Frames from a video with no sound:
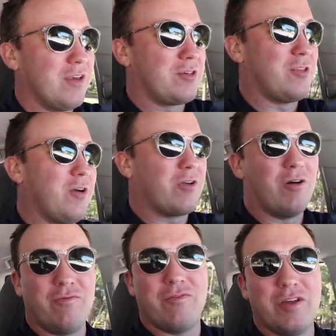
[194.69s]
Snow
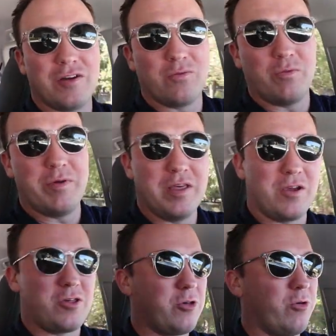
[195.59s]
cone vendor will be
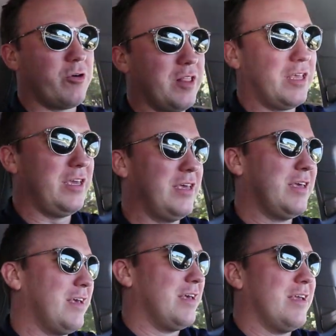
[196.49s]
there shortly.
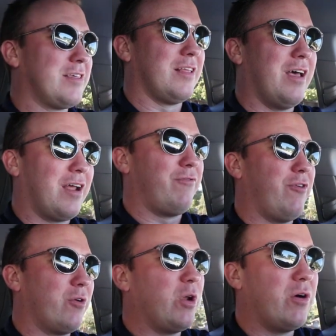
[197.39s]
It's a lot of
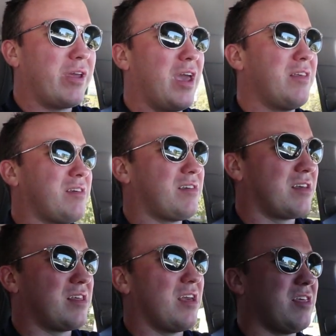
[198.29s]
fun. We don't gauge the
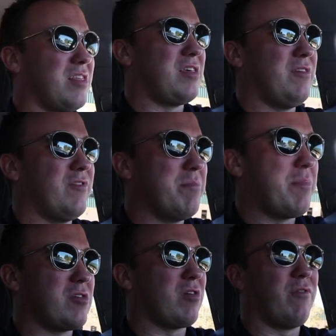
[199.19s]
success of this event
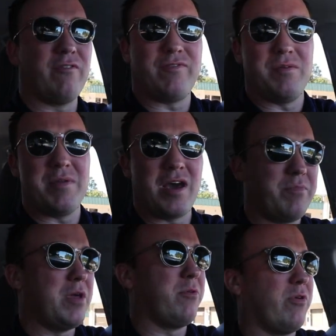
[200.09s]
based off of the amount
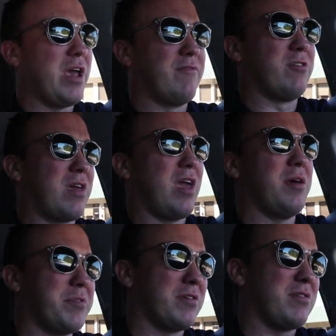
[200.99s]
of people we have on
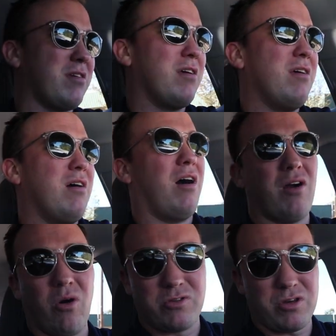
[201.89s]
campus. Our
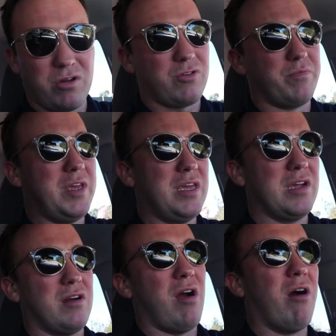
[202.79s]
whole church will be
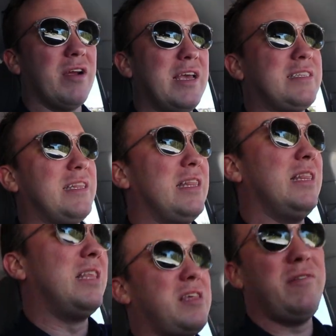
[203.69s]
here. Our
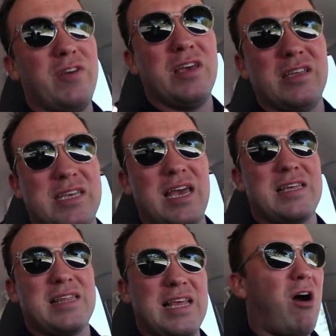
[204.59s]
it, this event
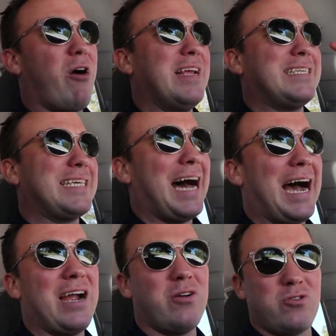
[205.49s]
takes our
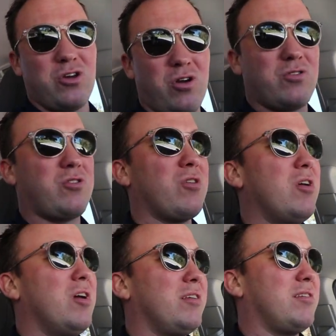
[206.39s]
entire church
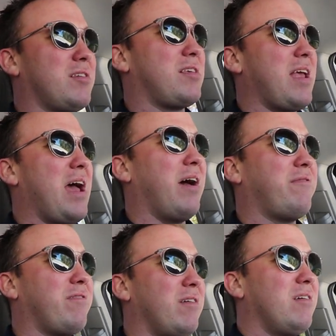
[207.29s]
to
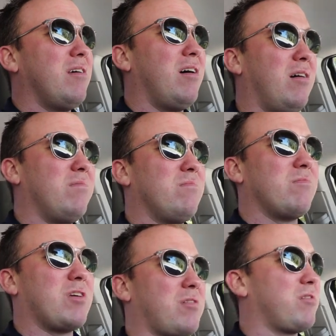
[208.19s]
staff because
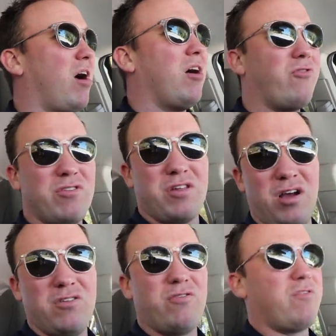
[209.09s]
um, there's hundreds and
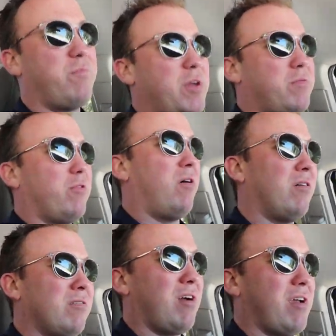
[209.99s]
hundreds of people
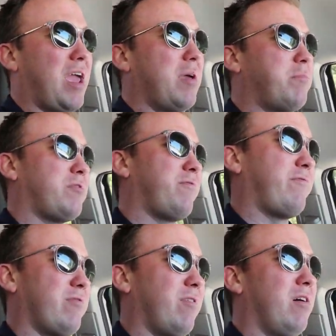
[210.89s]
on our campus
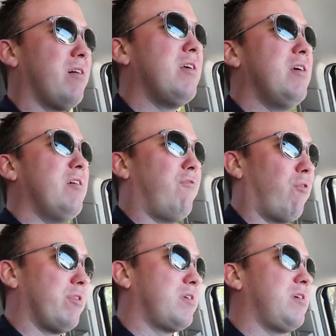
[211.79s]
for, uh,
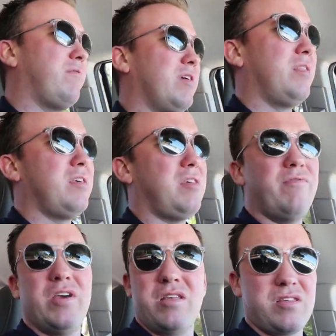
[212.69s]
for, this event. This
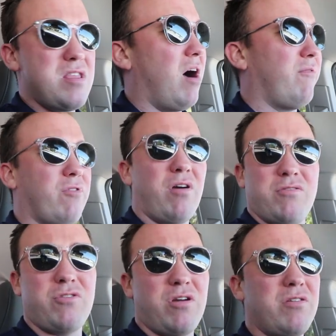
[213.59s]
event is not for our
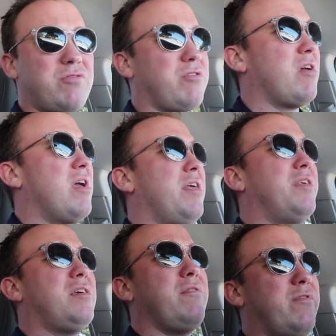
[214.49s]
church.
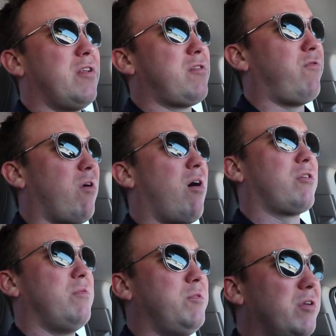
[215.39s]
This event is for our
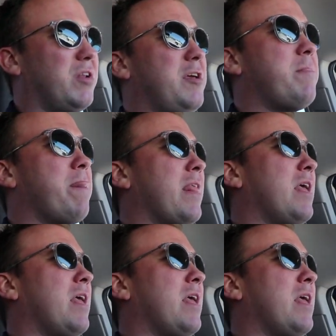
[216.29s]
community.